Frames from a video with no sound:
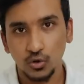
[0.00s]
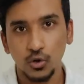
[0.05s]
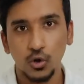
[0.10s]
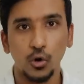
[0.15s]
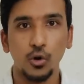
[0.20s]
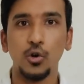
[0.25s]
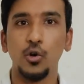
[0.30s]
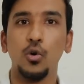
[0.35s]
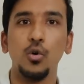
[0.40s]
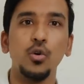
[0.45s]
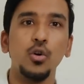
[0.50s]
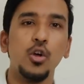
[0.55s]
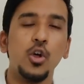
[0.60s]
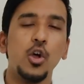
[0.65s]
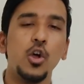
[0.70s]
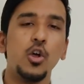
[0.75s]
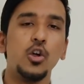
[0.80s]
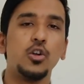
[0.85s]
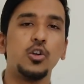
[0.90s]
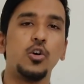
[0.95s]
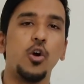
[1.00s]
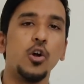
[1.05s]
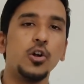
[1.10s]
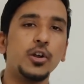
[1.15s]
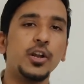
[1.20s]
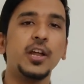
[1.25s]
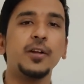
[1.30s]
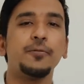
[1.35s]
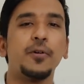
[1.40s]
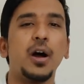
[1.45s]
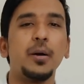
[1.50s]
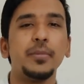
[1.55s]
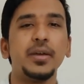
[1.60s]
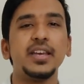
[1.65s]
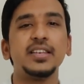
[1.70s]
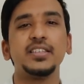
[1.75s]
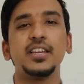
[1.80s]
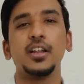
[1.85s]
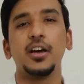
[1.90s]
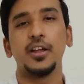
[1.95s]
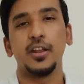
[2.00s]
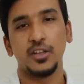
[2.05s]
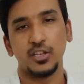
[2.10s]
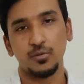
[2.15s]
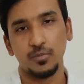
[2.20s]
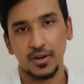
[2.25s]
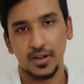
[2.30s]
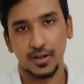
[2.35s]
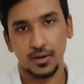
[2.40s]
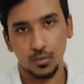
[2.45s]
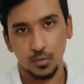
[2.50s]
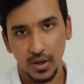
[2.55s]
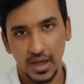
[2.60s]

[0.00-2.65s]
who don't know, contract farming is an arrangement